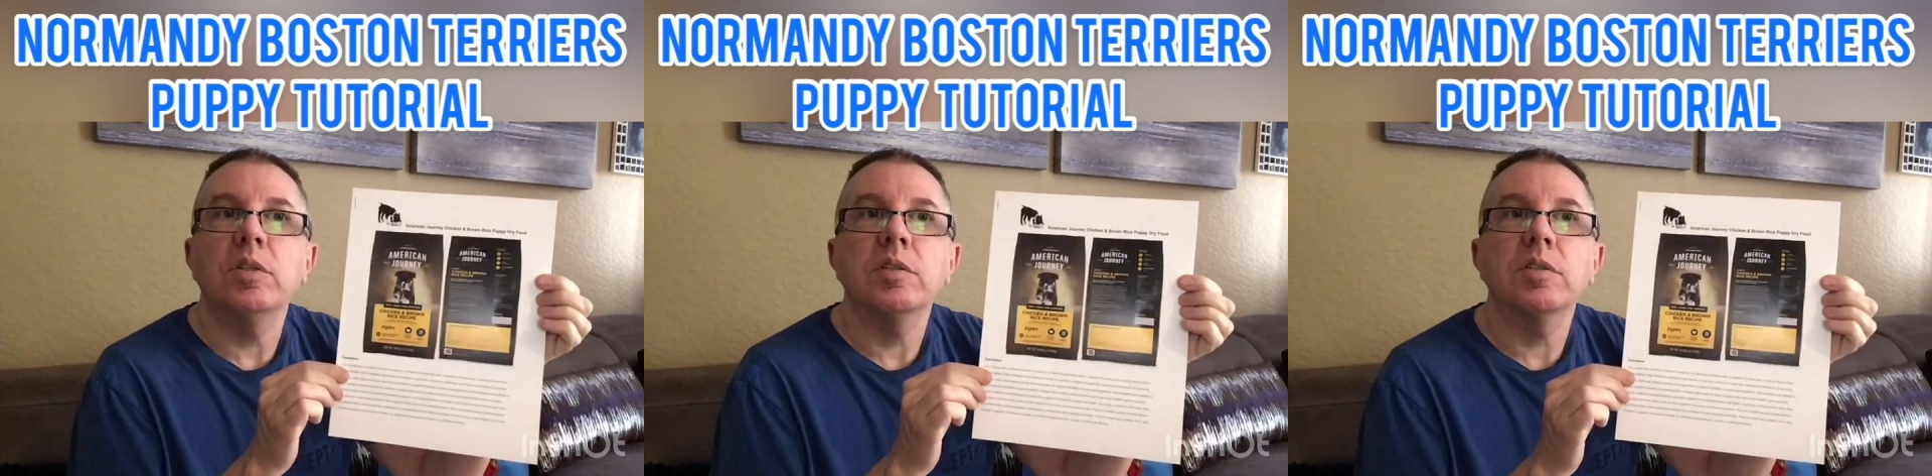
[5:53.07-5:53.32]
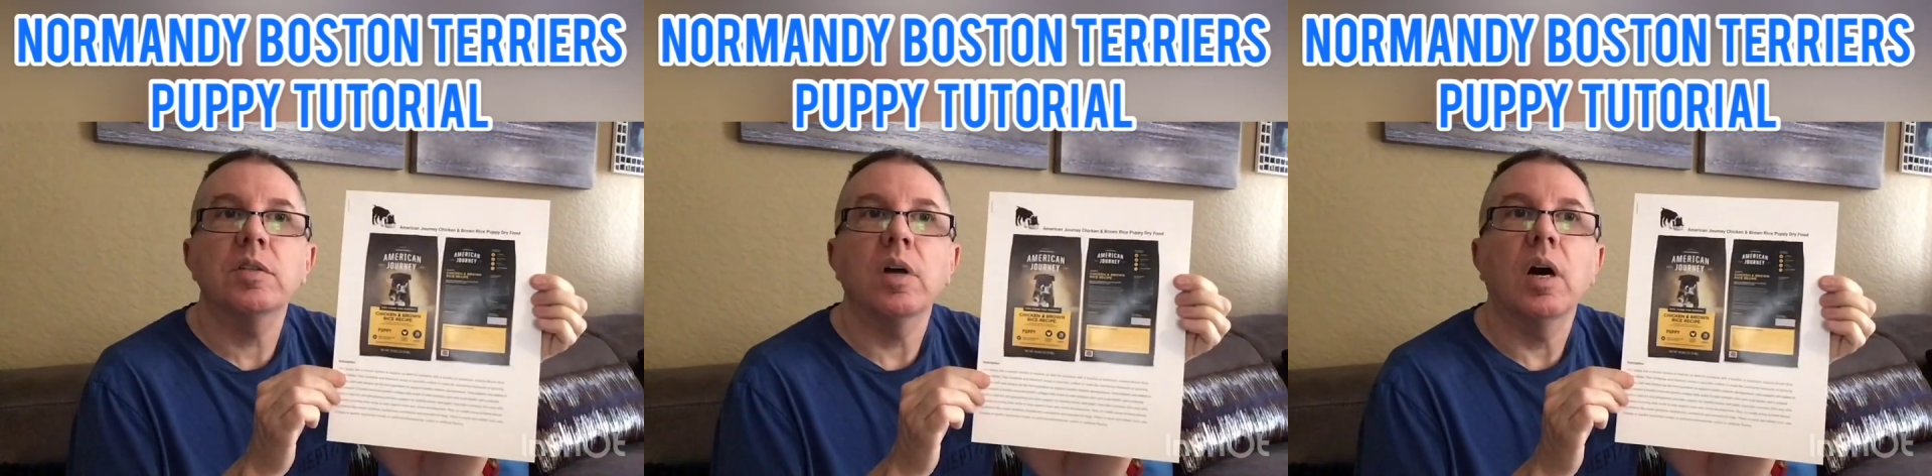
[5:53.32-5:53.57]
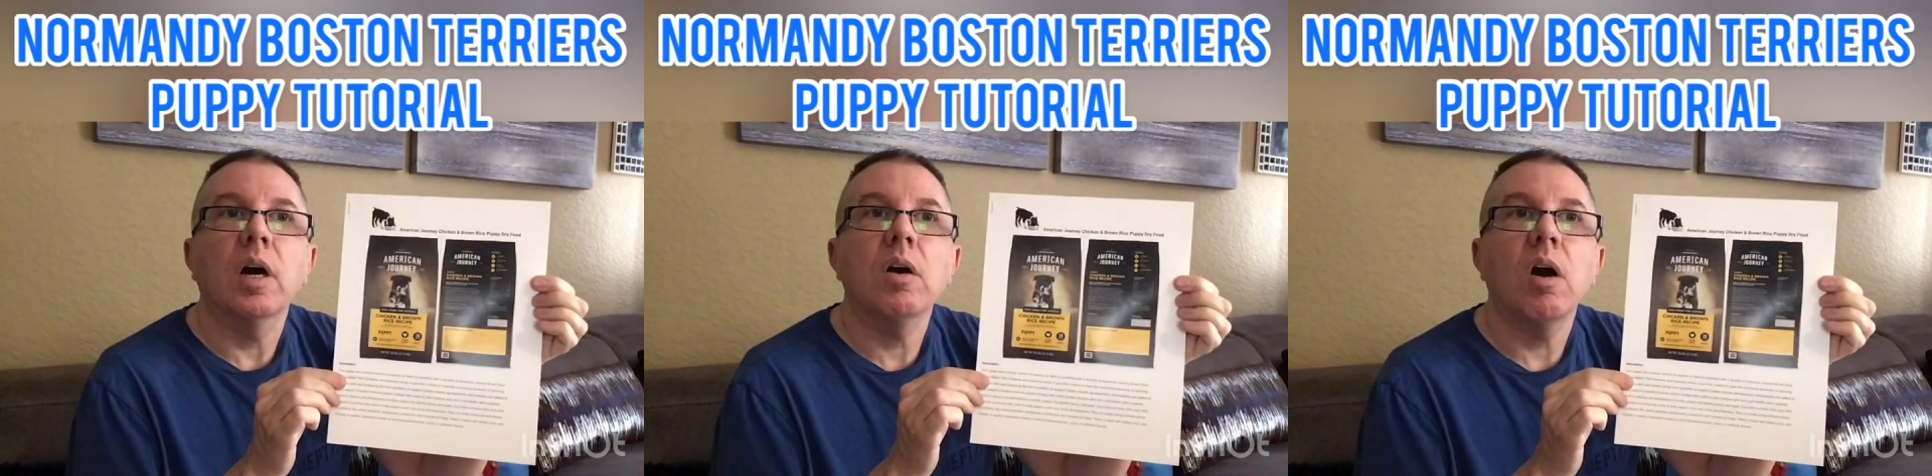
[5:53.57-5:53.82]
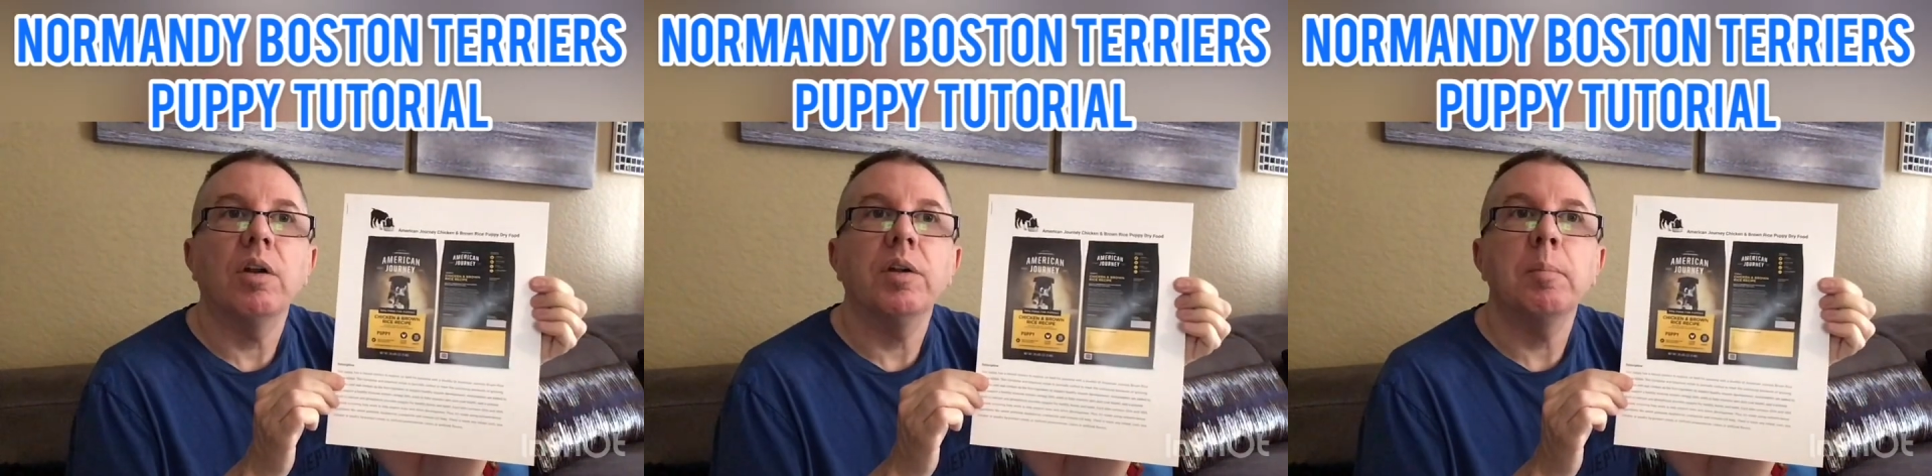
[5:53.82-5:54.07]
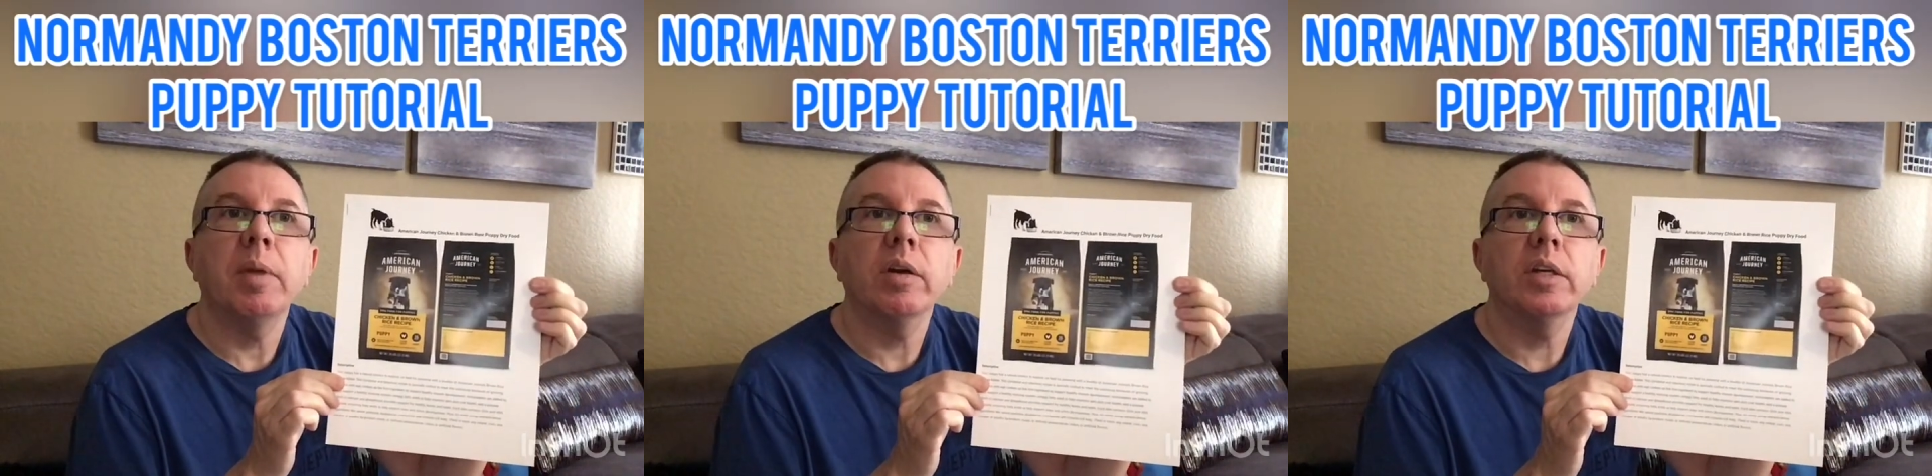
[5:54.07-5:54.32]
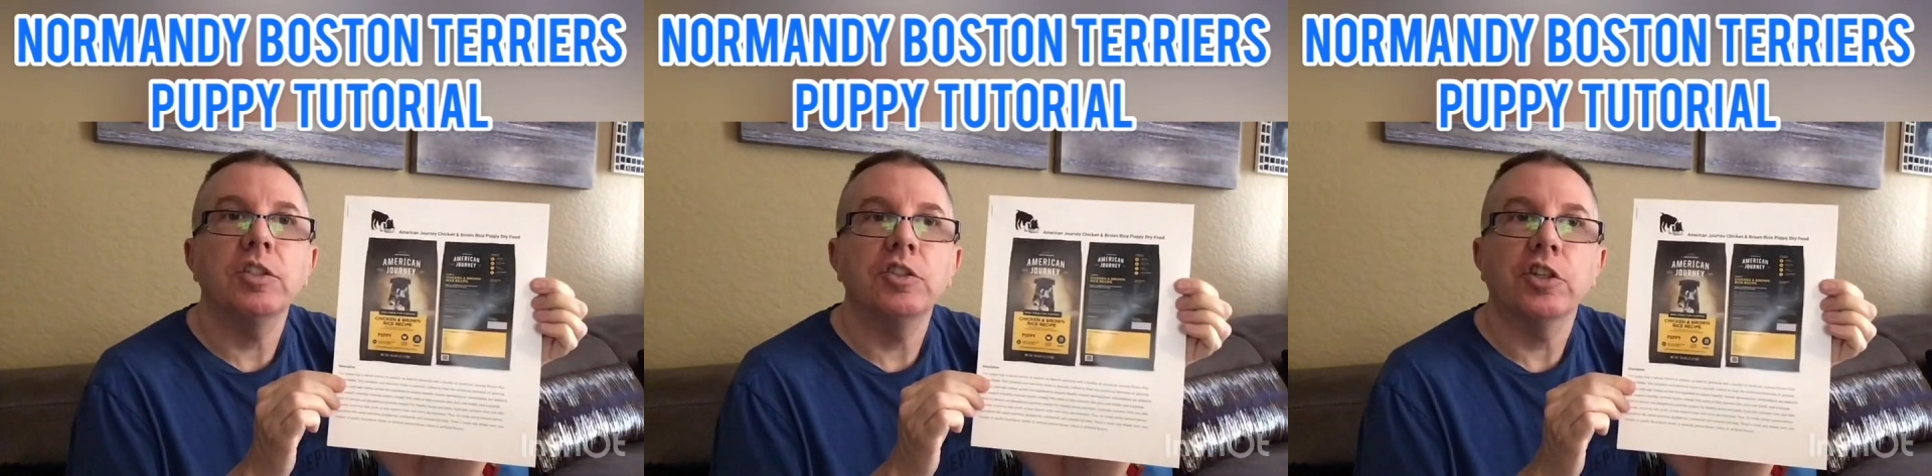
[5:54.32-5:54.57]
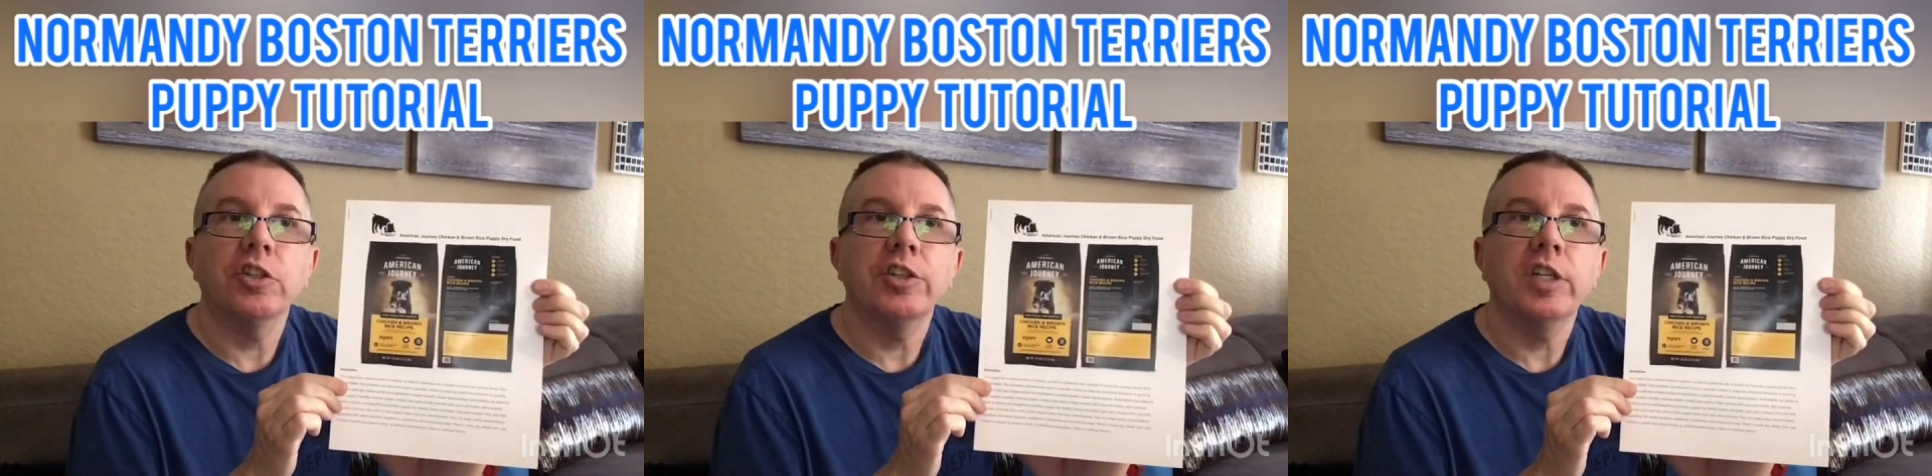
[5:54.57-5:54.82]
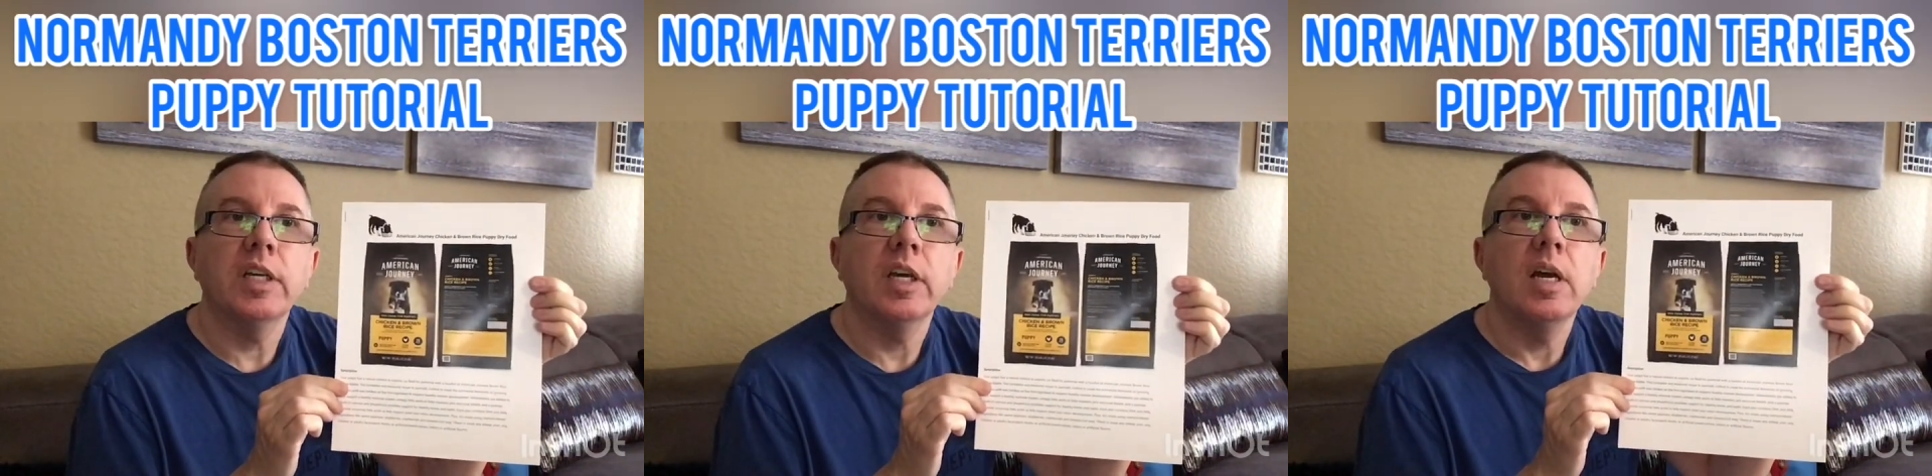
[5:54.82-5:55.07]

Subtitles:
It's called American Journey.